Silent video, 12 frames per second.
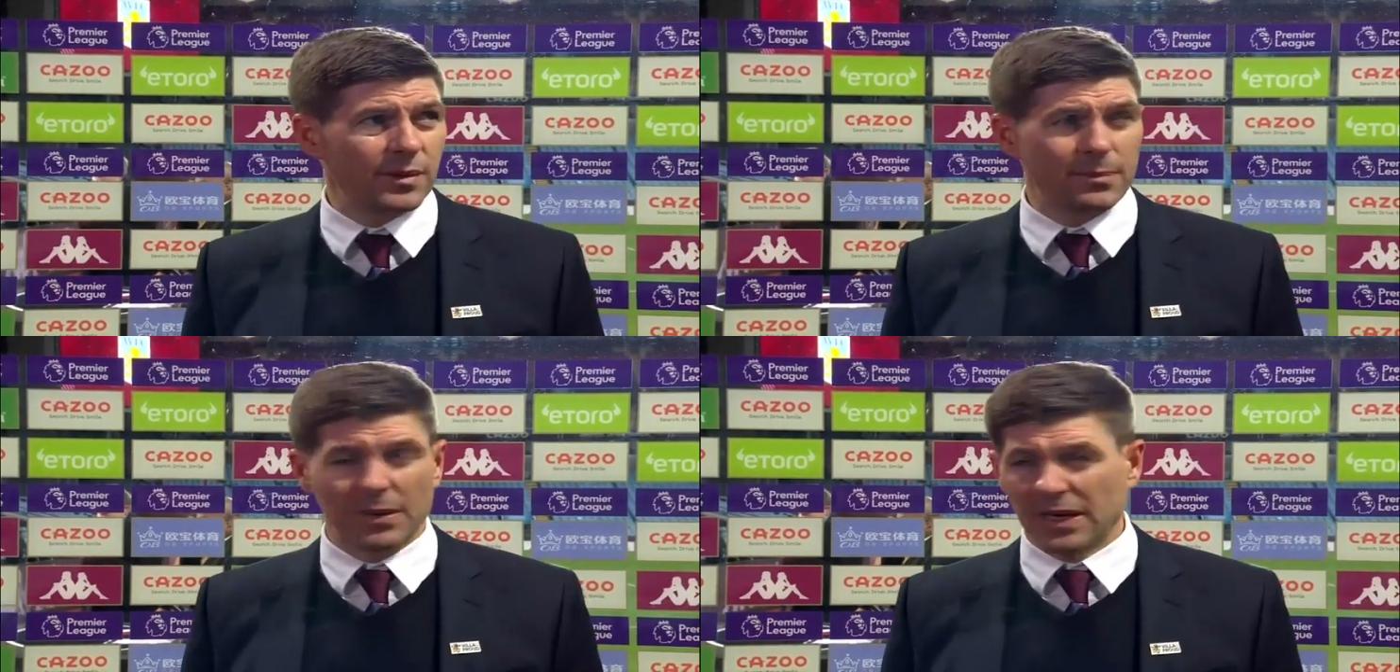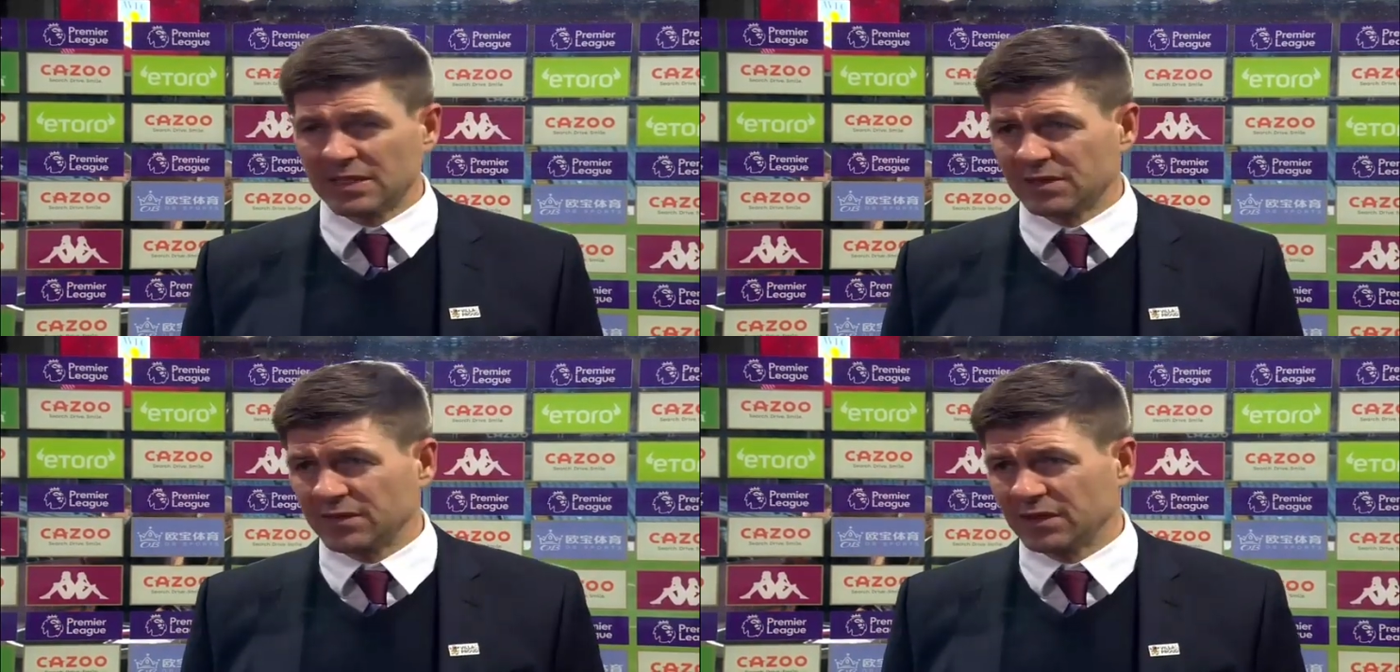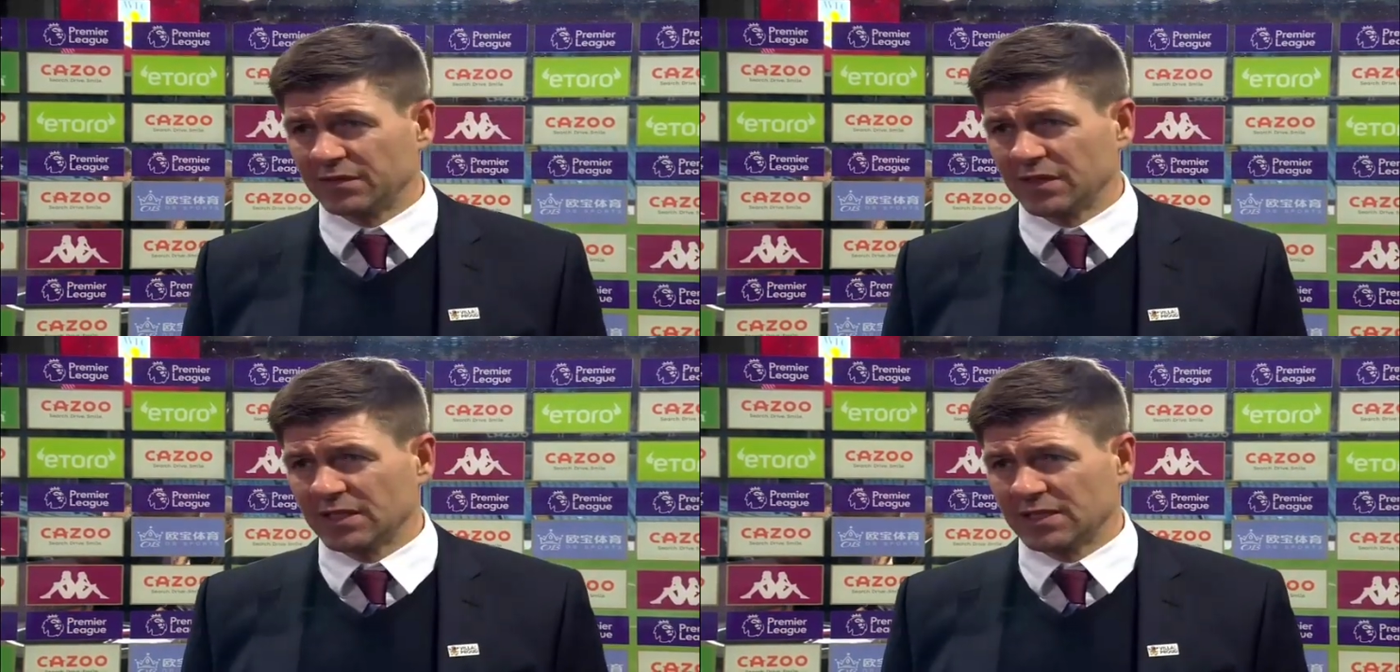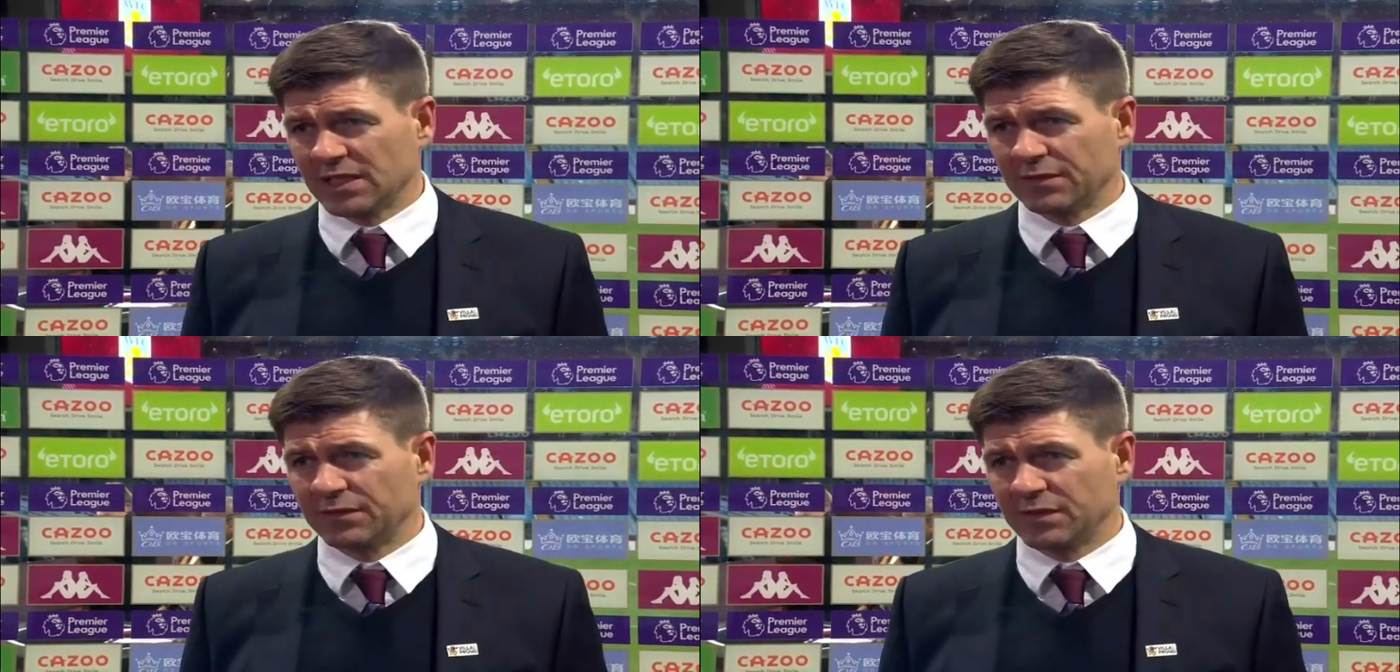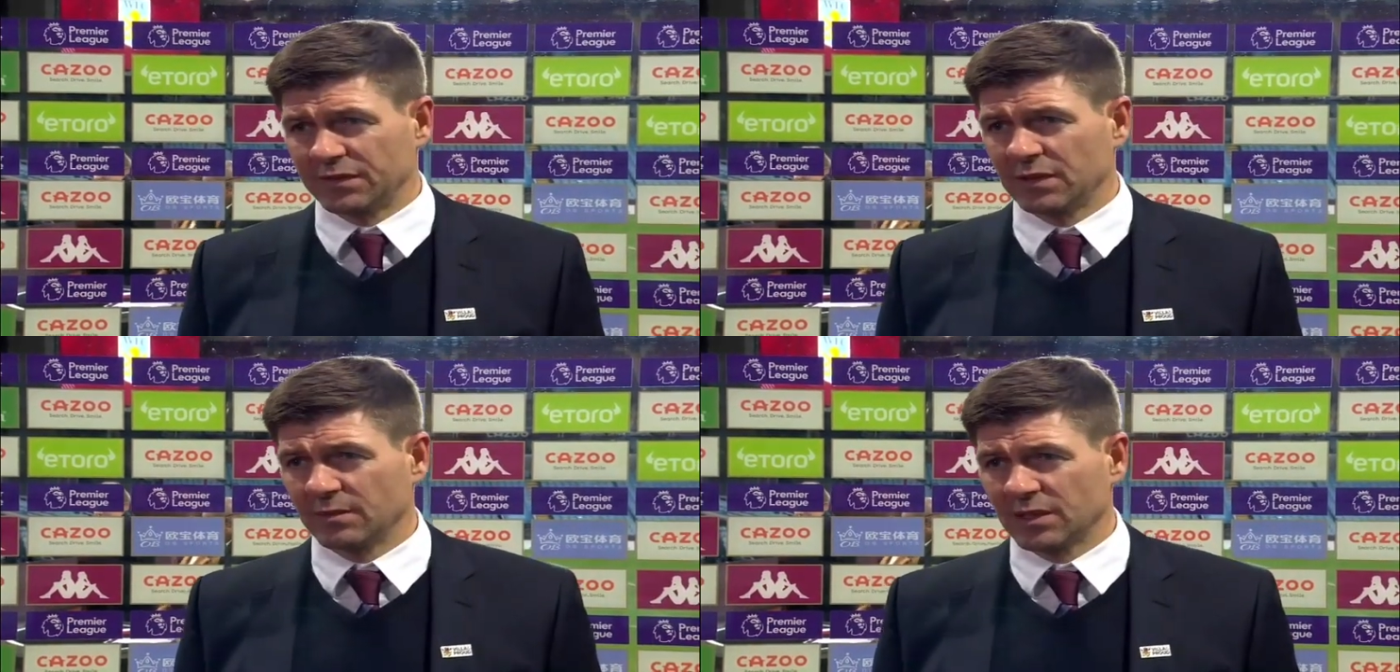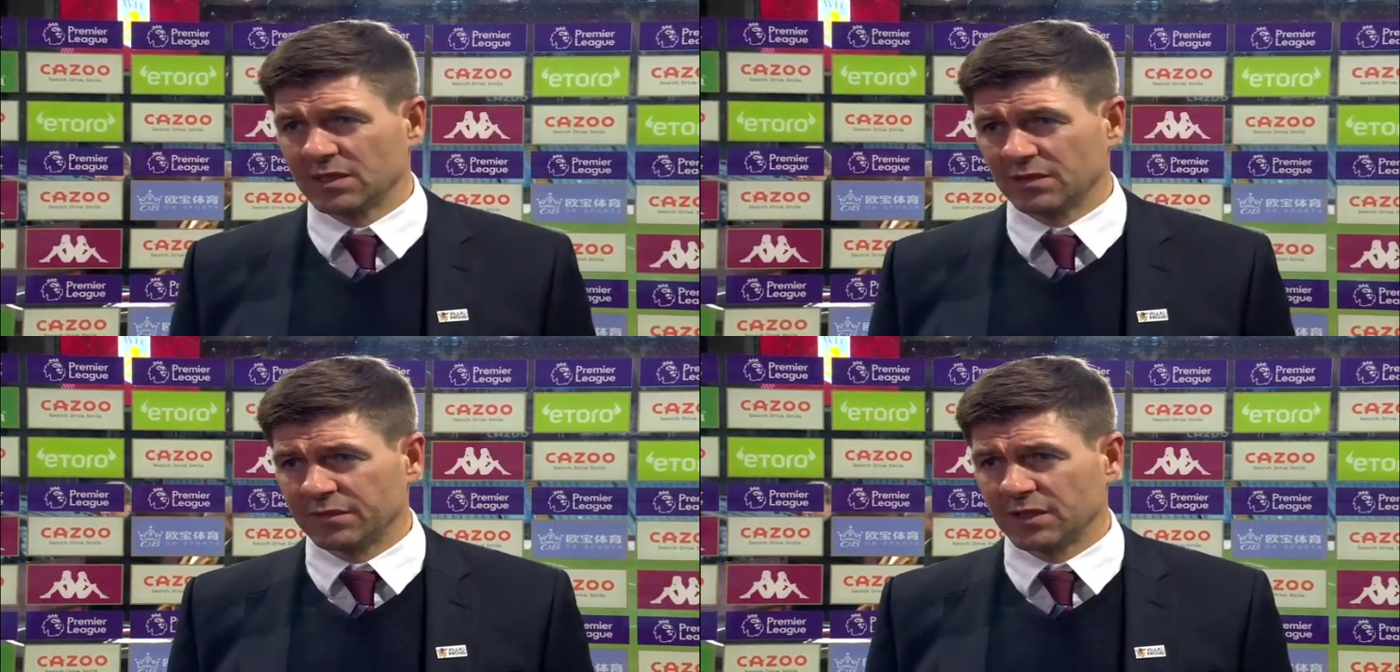we were a bit passive in the first 10-15
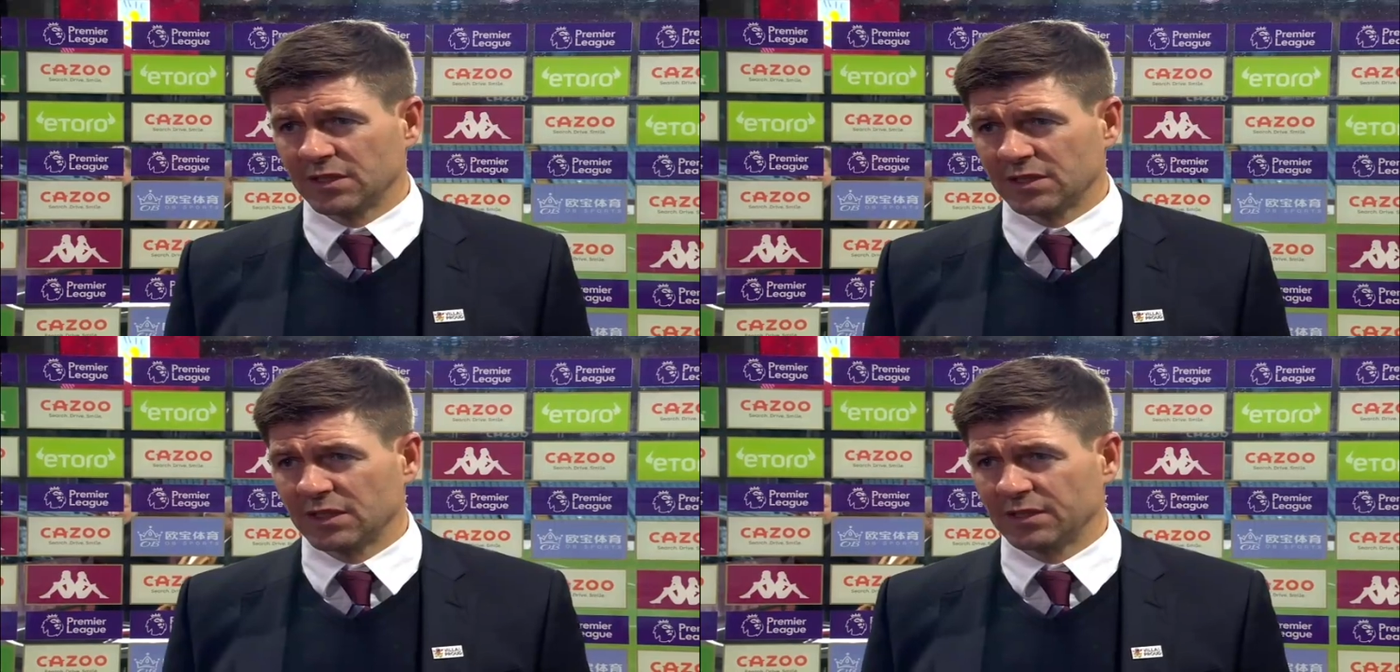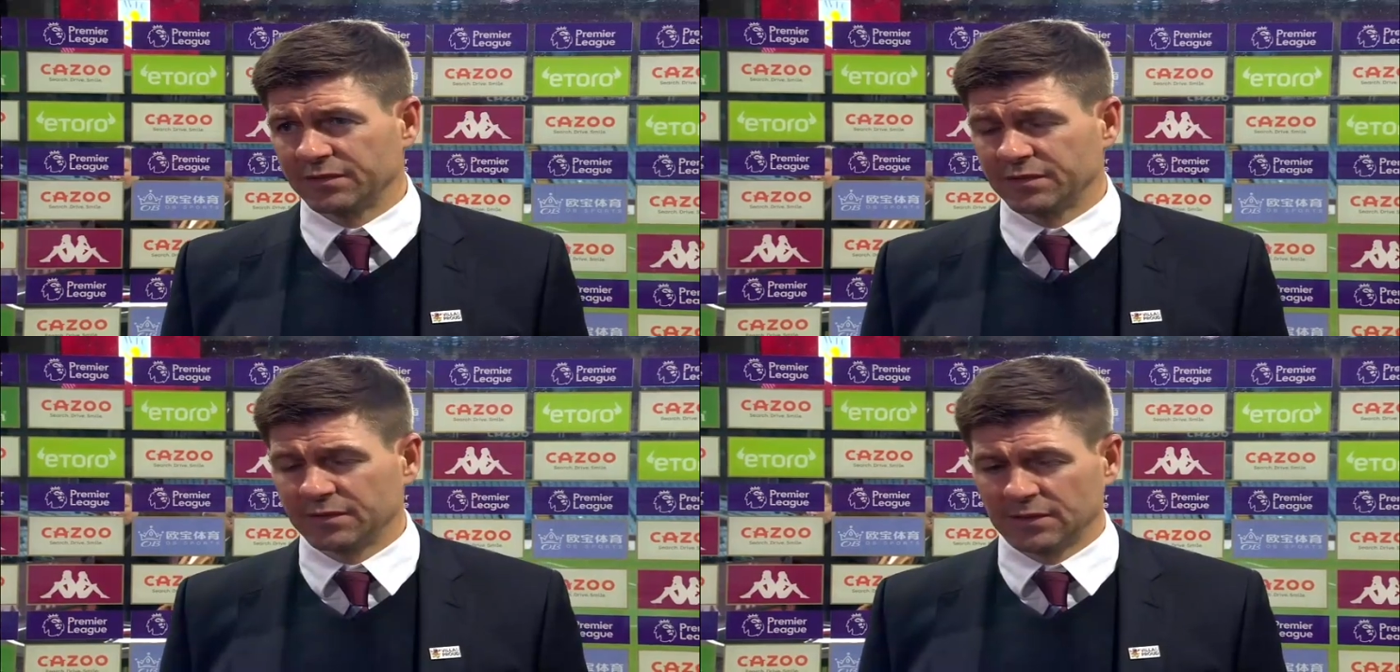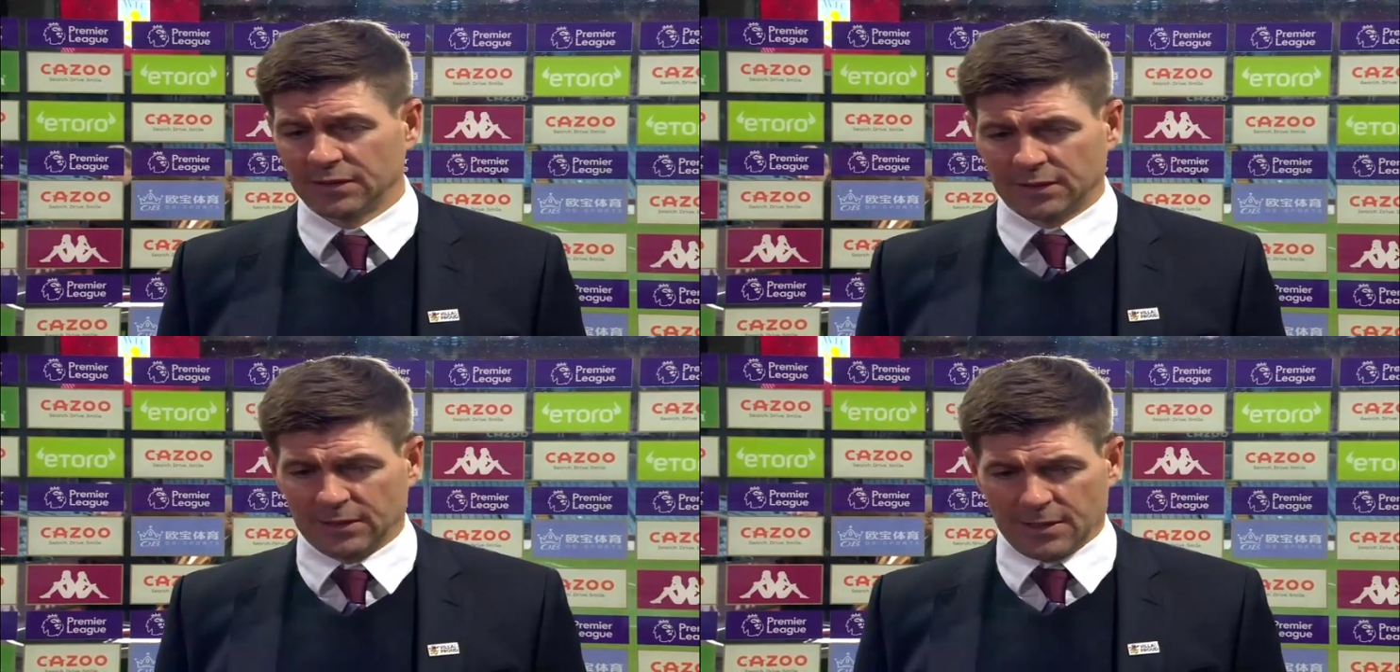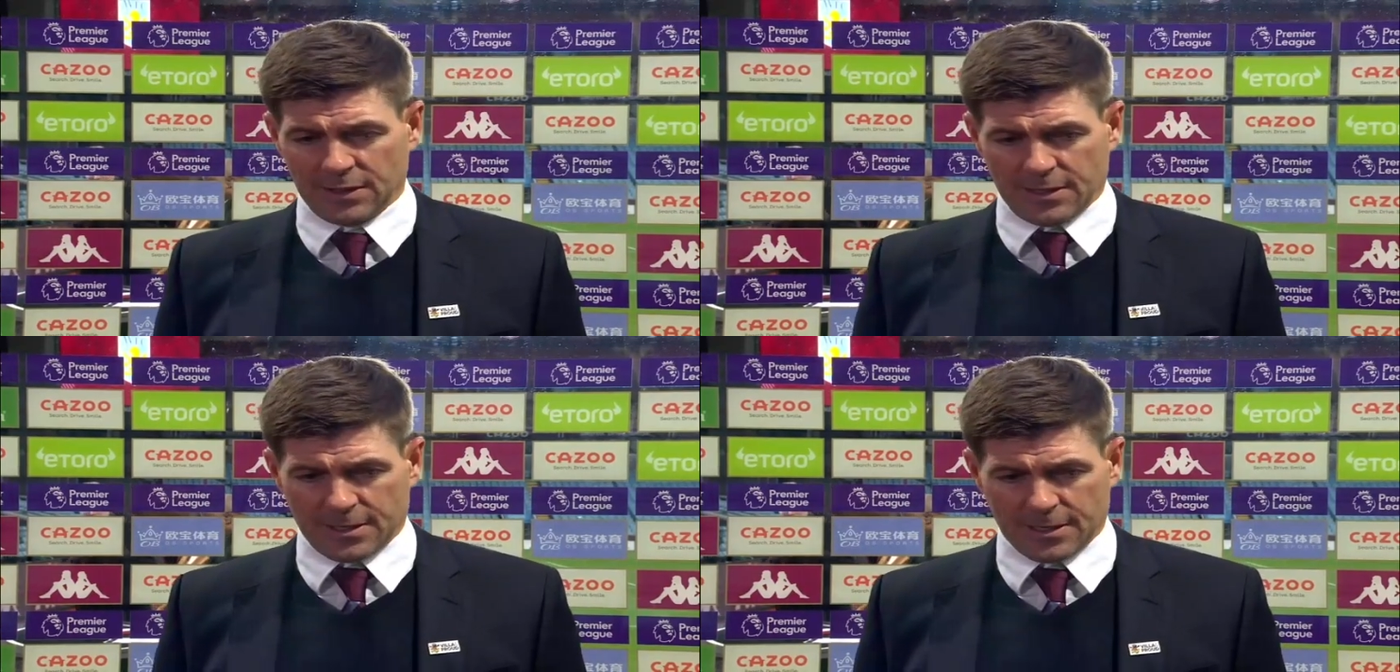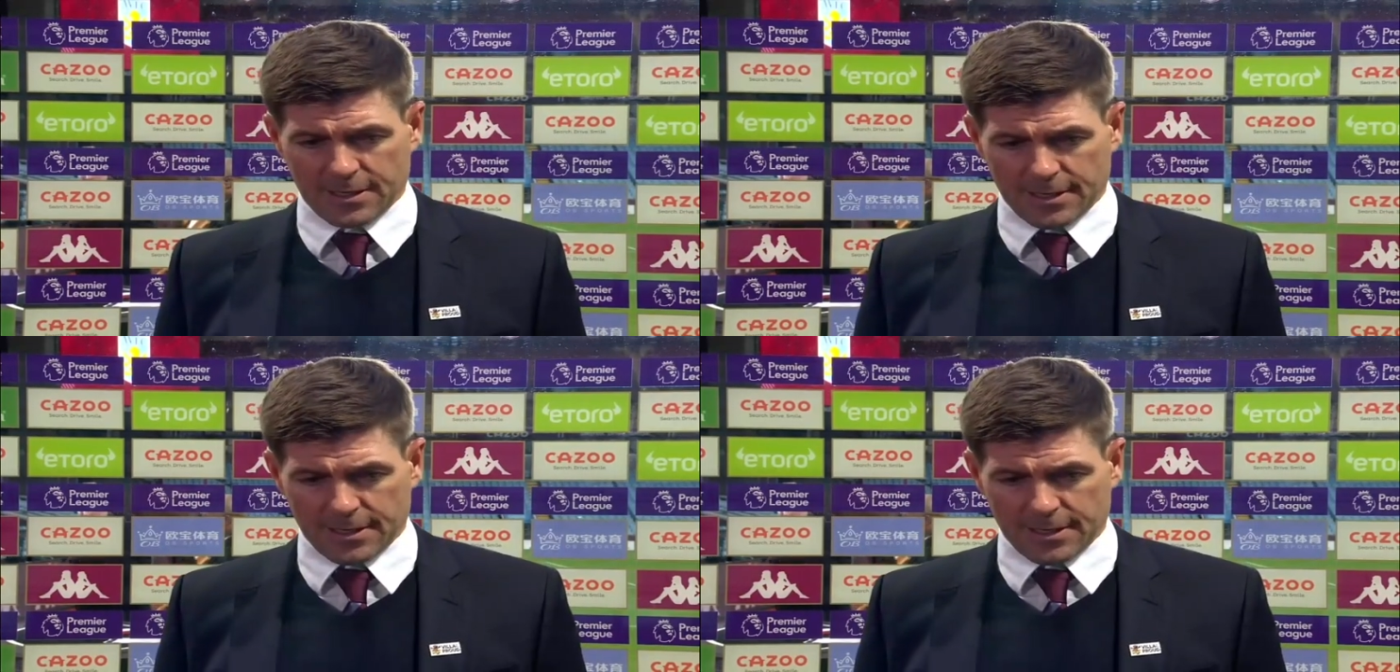minutes of the first half.